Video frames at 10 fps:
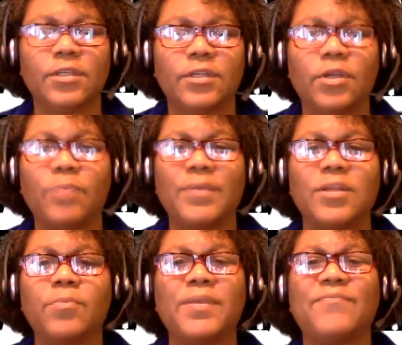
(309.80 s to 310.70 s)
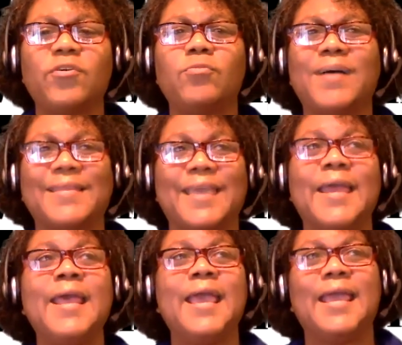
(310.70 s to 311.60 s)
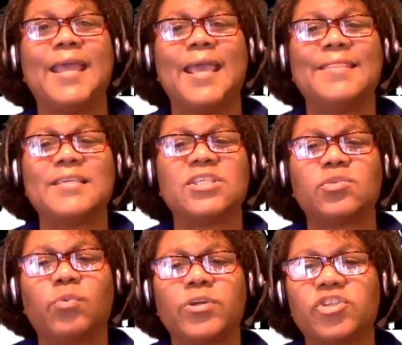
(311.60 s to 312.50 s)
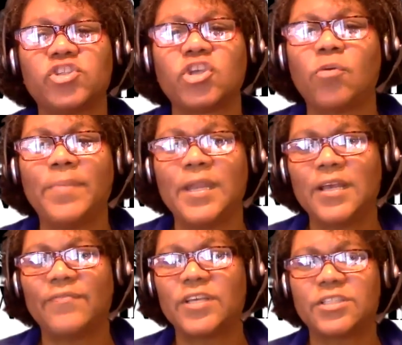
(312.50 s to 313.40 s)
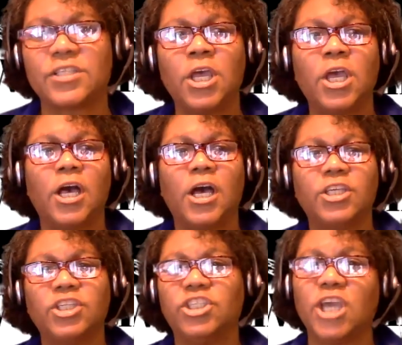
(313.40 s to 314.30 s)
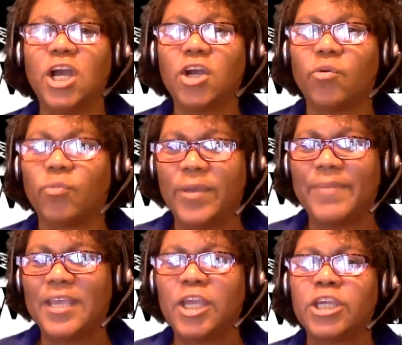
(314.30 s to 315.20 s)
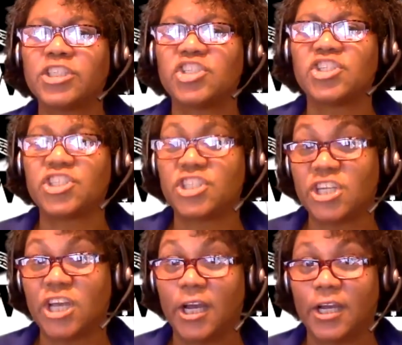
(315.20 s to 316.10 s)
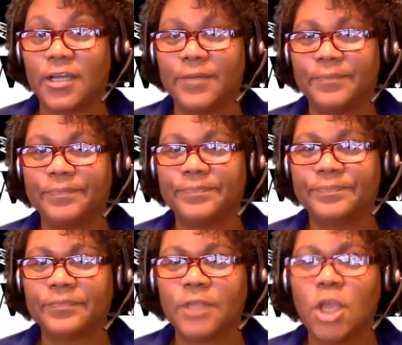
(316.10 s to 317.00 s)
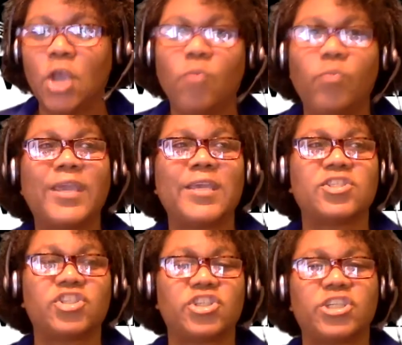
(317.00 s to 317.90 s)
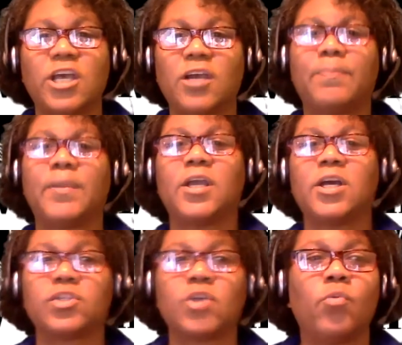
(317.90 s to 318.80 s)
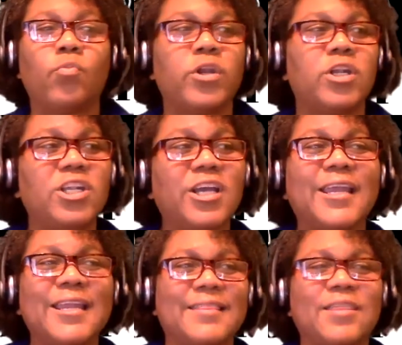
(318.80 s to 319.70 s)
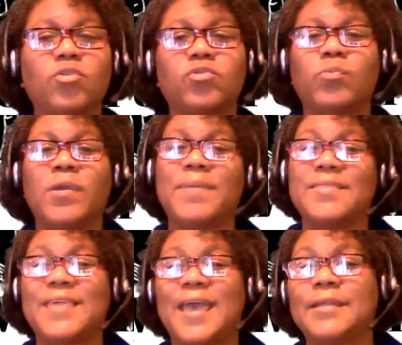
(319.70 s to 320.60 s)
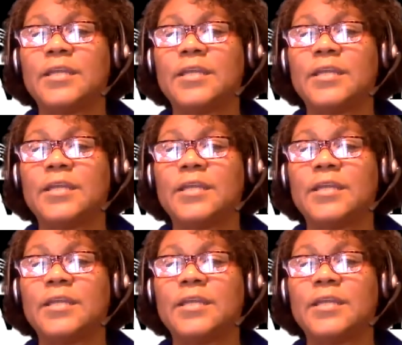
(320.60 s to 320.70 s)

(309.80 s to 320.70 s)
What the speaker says: Don't be fooled by that. And this is where so many of us younger women get stuck. We get stuck because we're looking at those women that